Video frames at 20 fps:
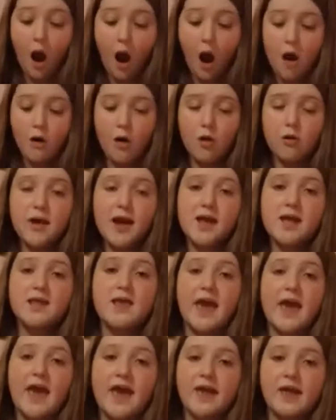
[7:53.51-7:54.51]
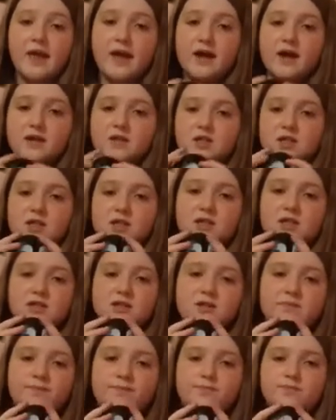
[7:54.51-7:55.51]
Okay, yay, I got this.
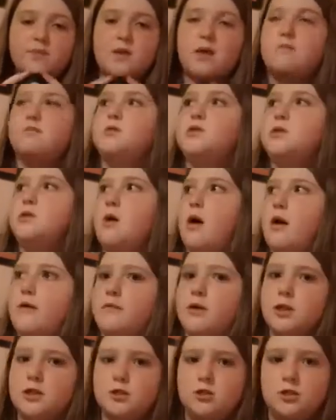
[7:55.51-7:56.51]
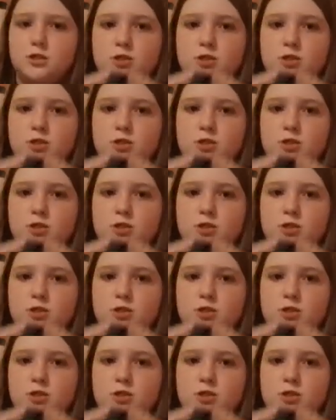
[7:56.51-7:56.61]
I'm not even gonna show